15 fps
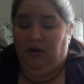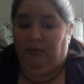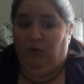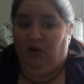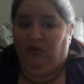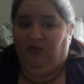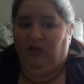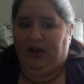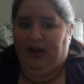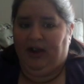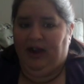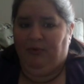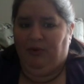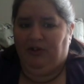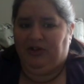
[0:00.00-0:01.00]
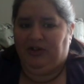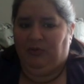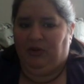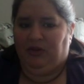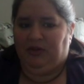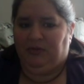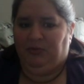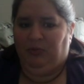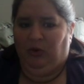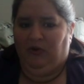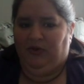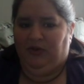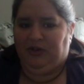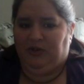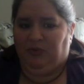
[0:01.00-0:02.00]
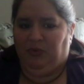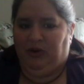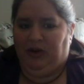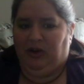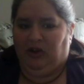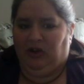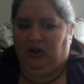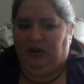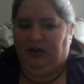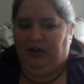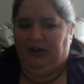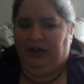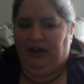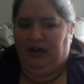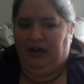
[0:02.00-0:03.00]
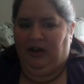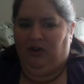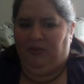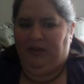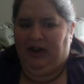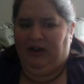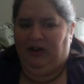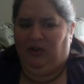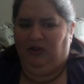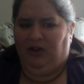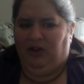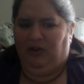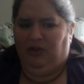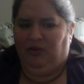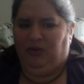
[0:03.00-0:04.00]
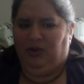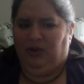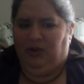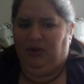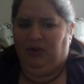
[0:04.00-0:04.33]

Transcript: more for cameras and what more of it's real. You know, I mean, I don't know.